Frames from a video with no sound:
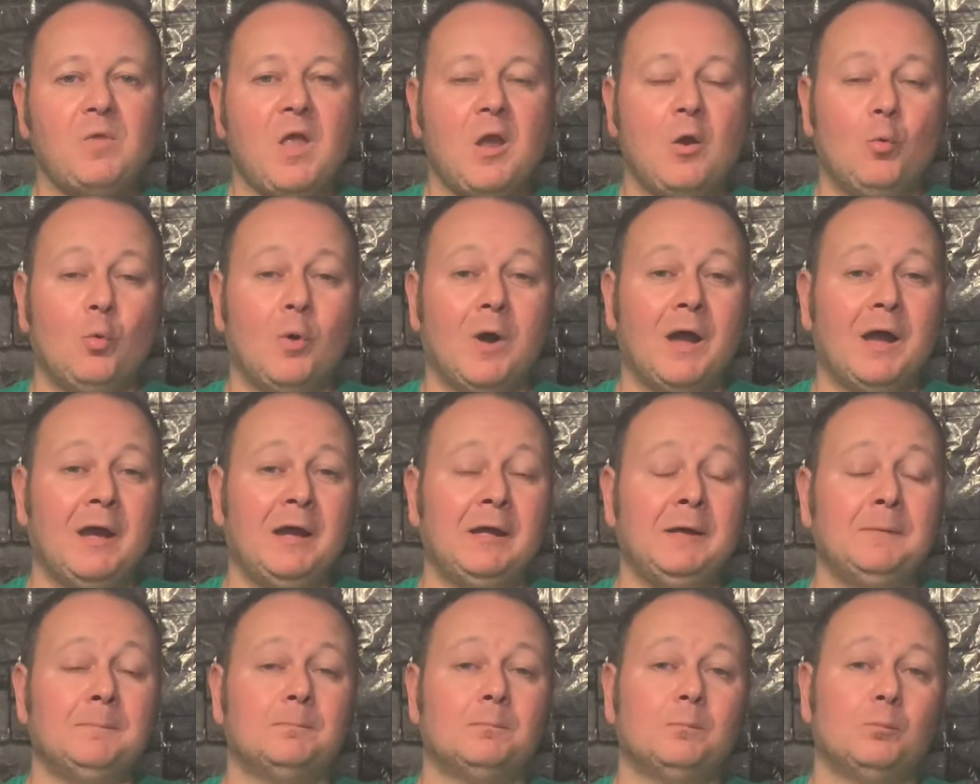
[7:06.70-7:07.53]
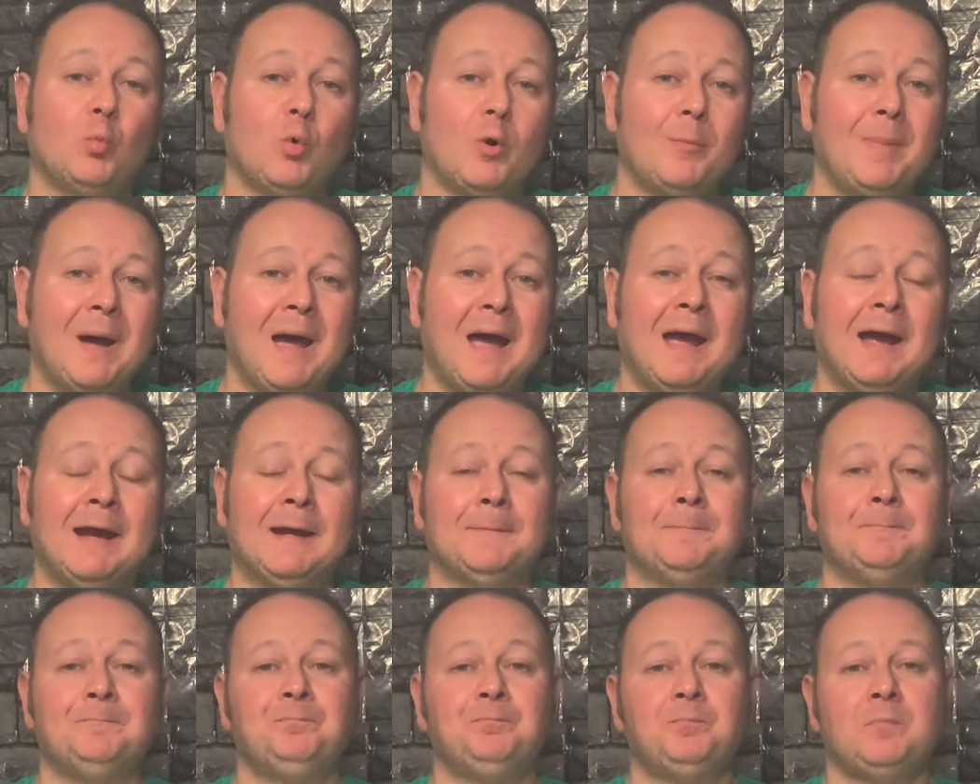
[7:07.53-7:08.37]
Well, hey, we're back.
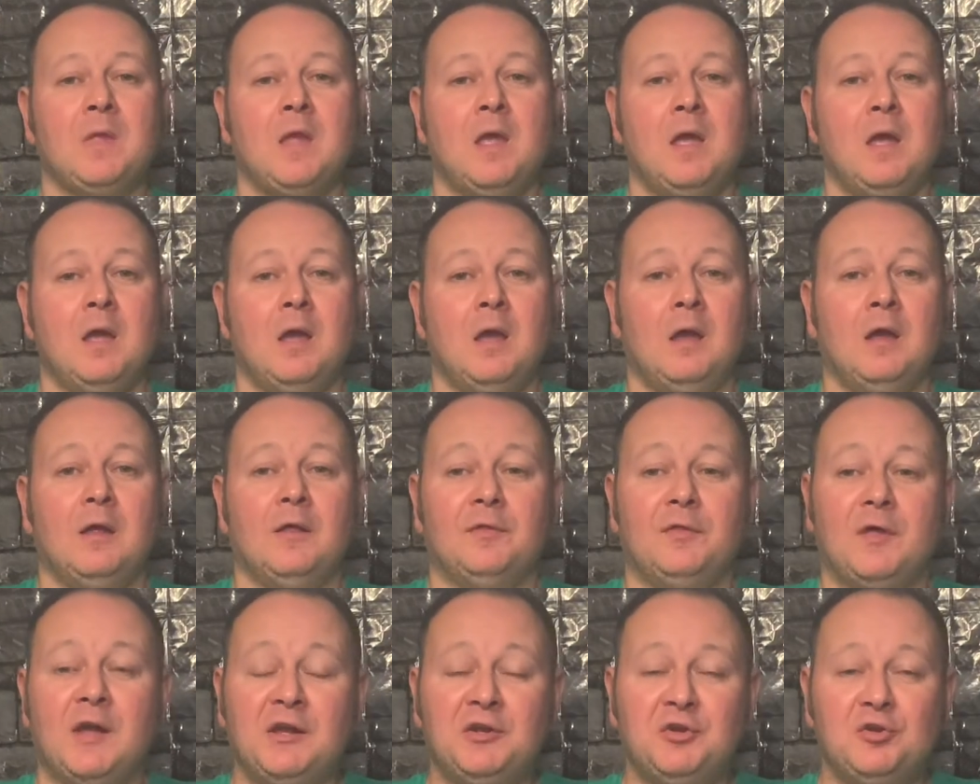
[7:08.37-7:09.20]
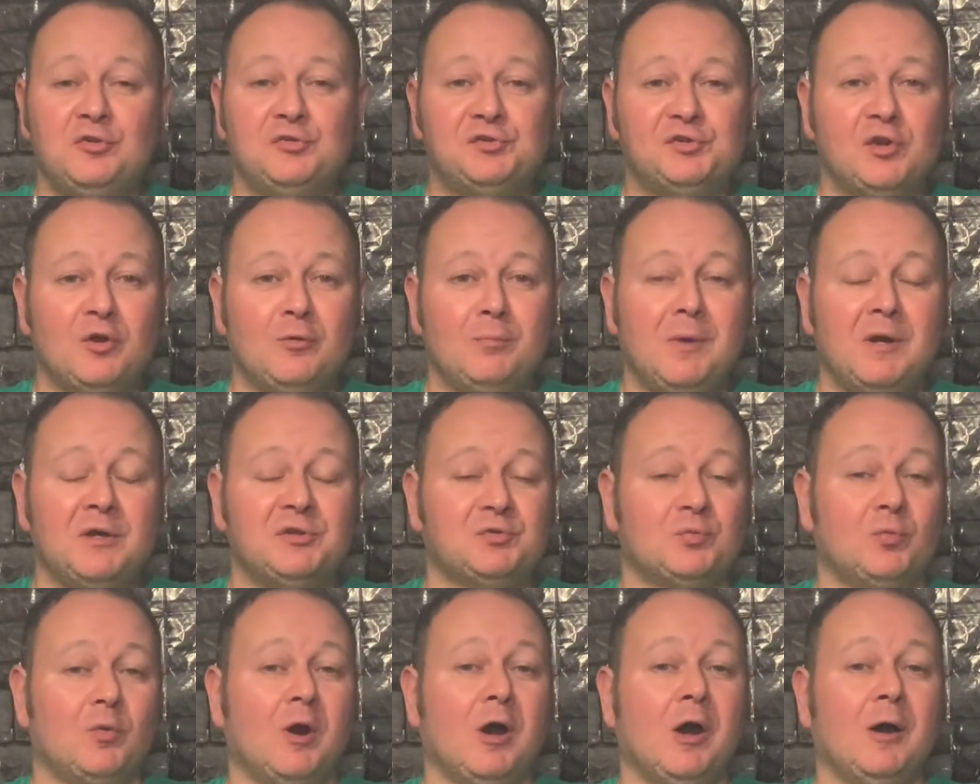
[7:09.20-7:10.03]
Thank you so much,
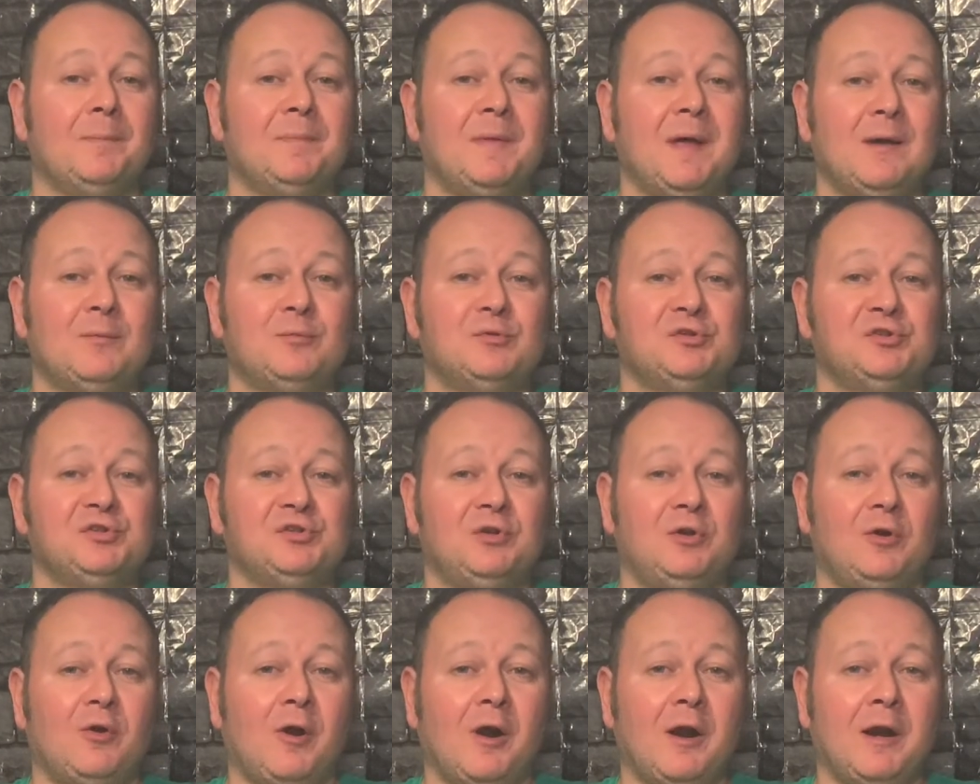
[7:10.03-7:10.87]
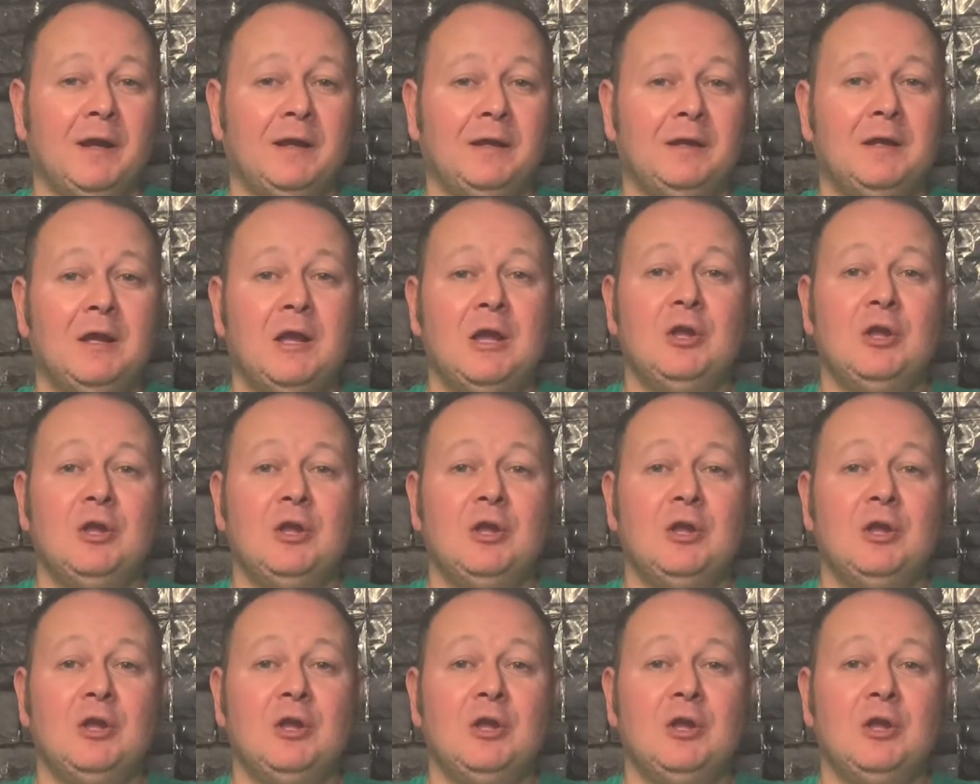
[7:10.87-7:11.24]
Rob. That was great.